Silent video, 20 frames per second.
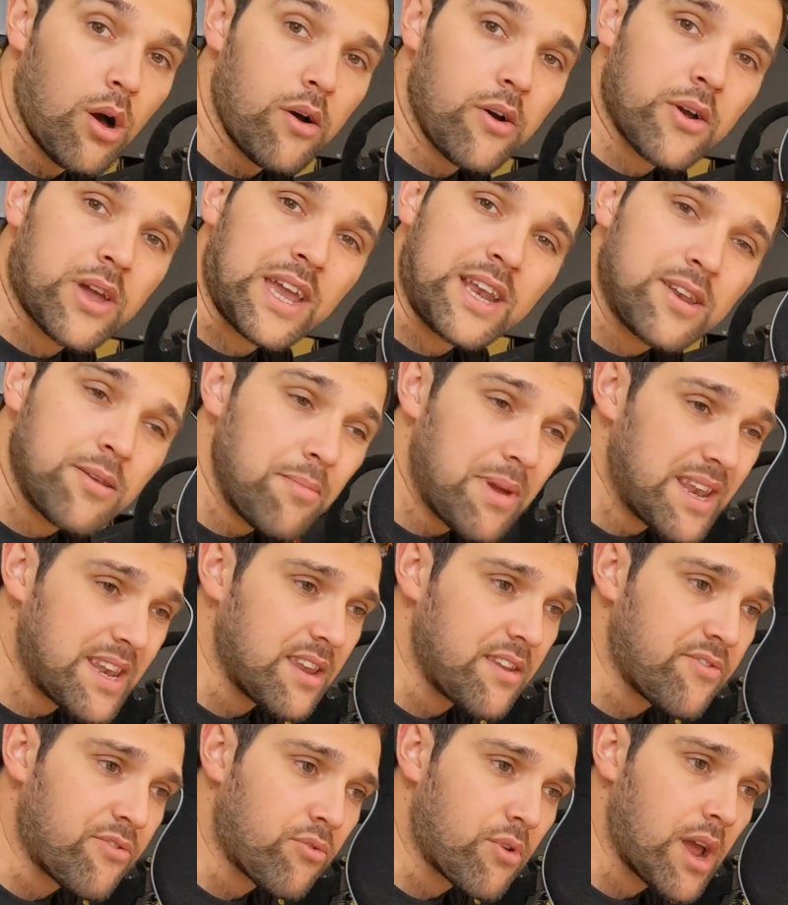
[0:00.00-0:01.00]
Okay, the main
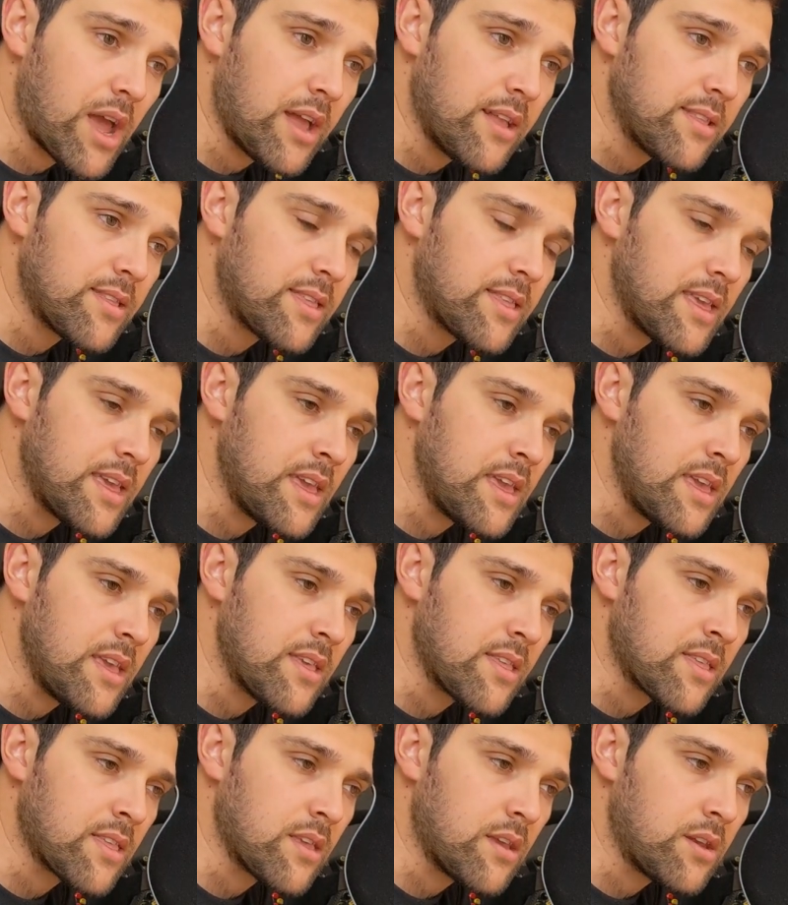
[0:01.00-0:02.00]
difference
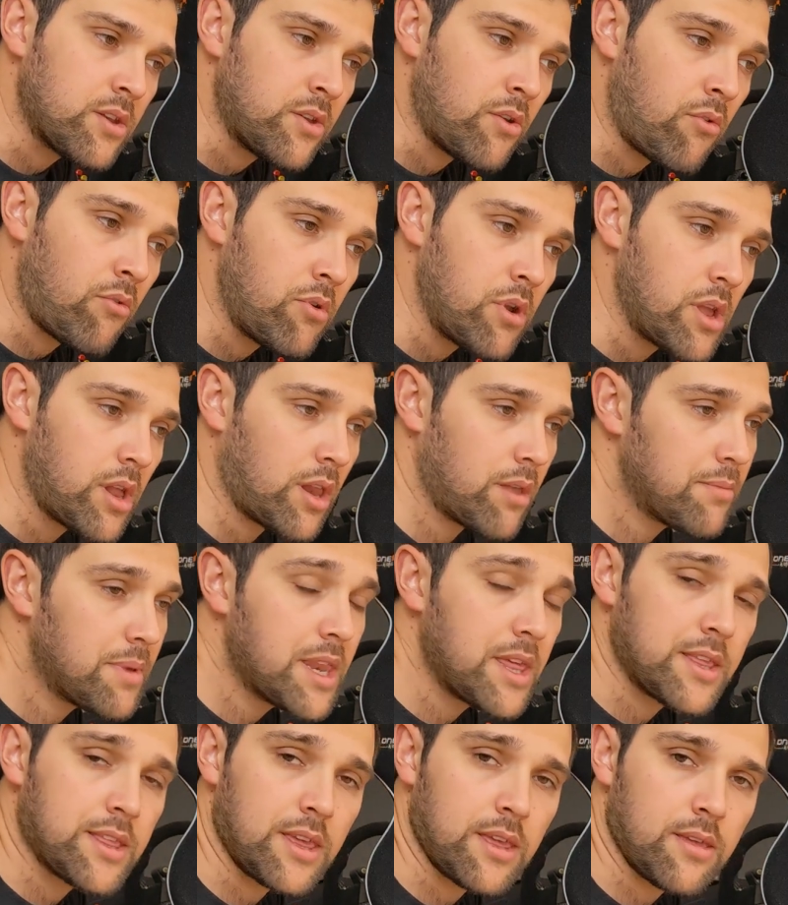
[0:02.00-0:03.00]
is the
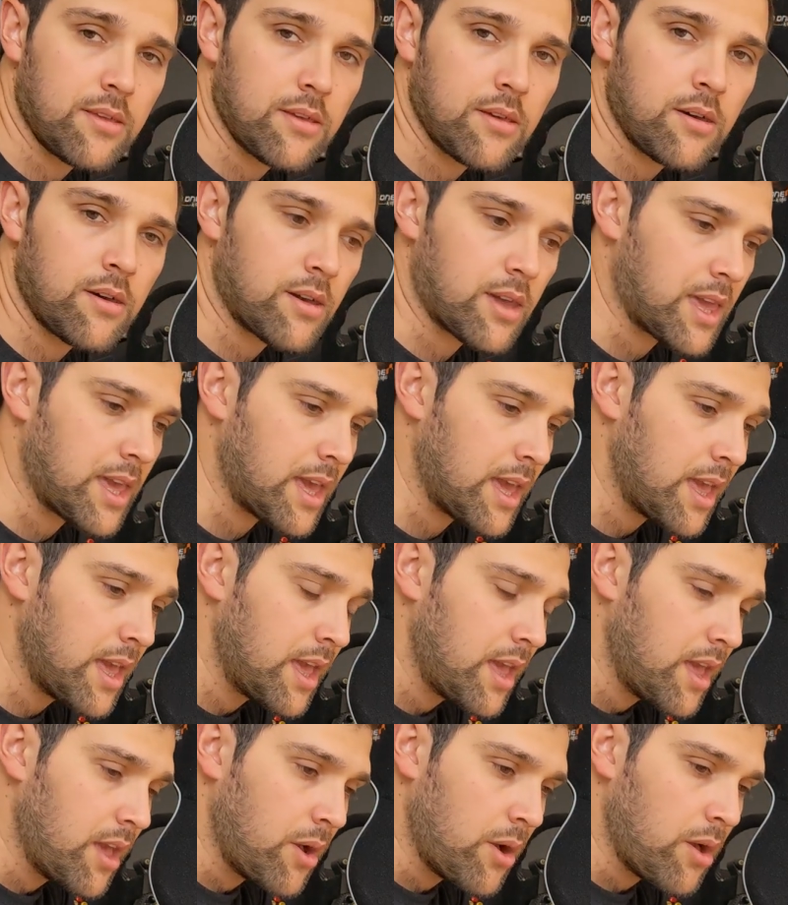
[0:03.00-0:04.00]
reliability. Okay,
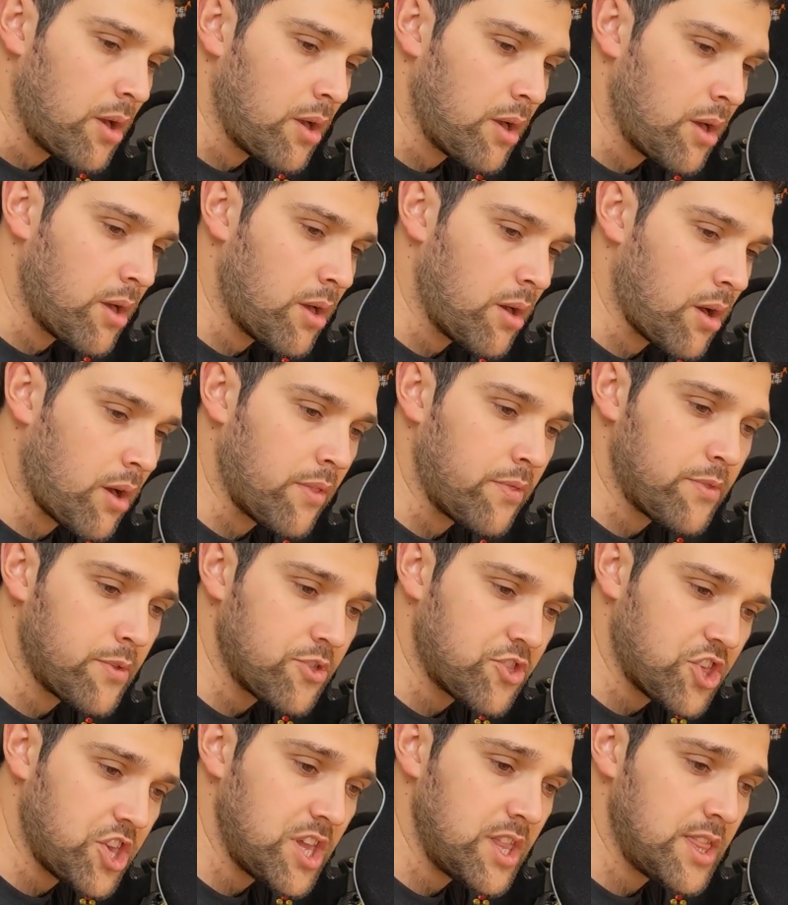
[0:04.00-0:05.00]
on
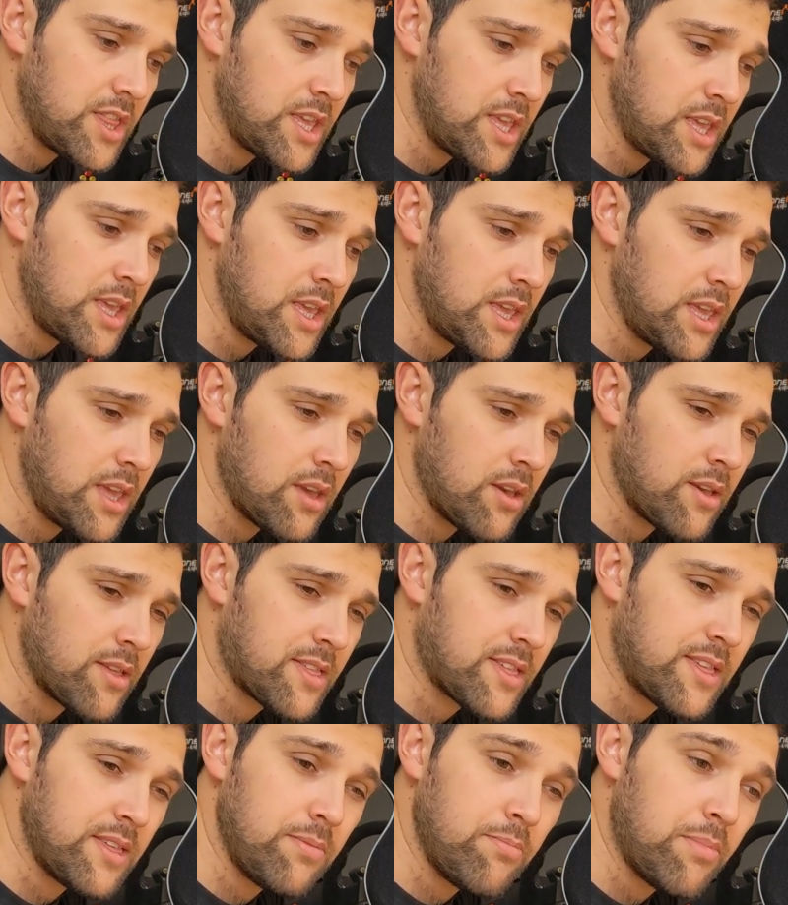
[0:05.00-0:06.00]
the GT
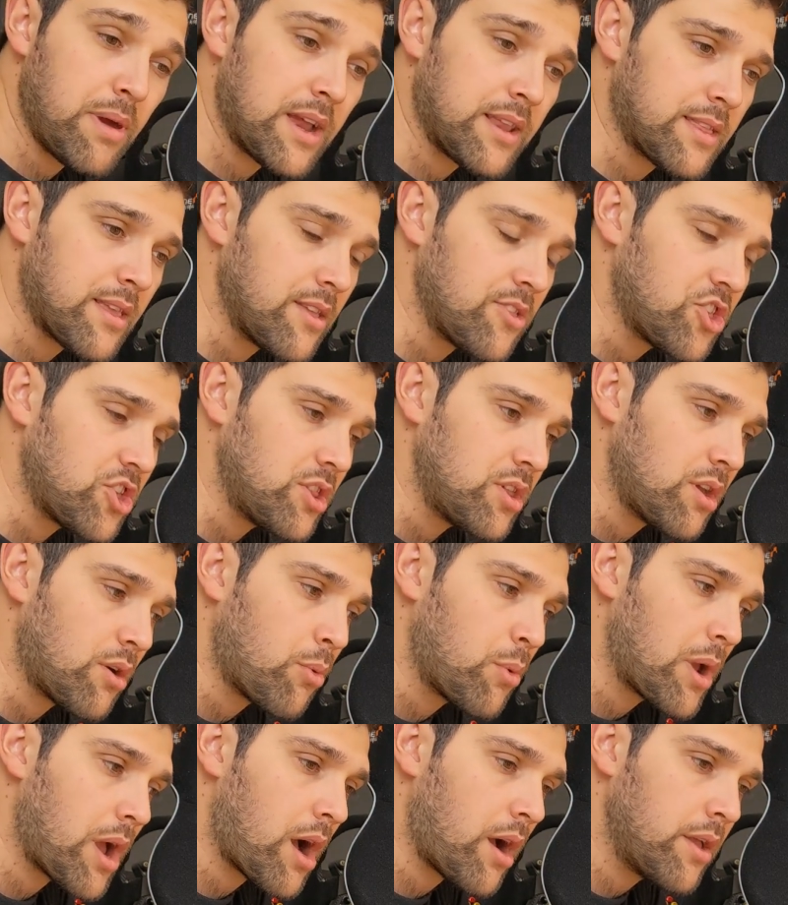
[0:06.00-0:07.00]
seatbelt
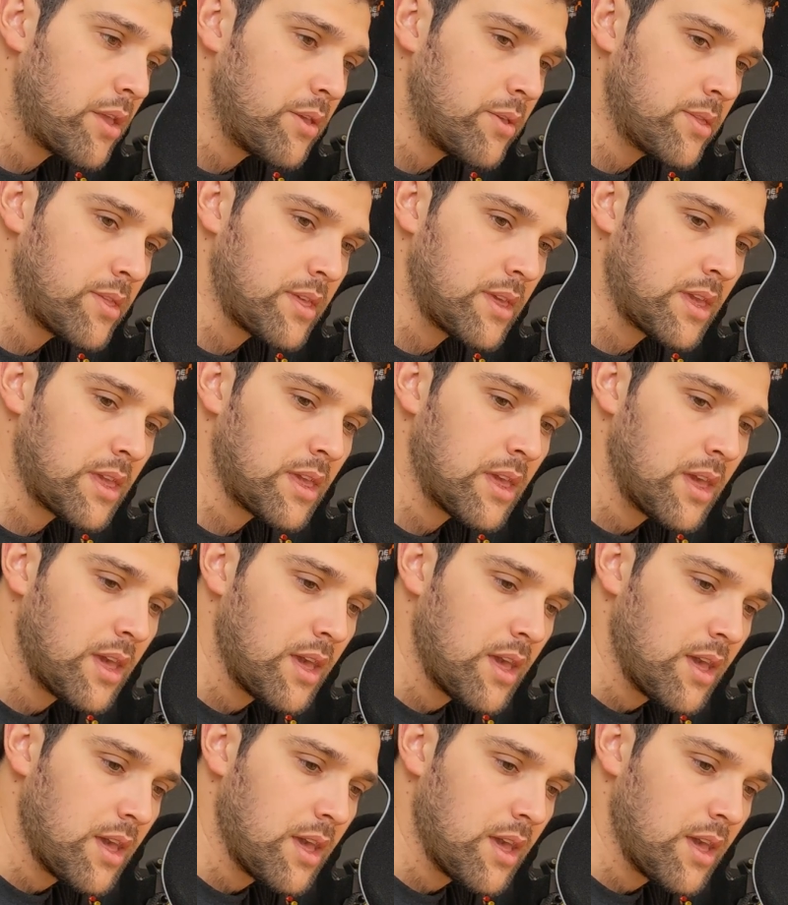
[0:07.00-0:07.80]
tensioner, we are using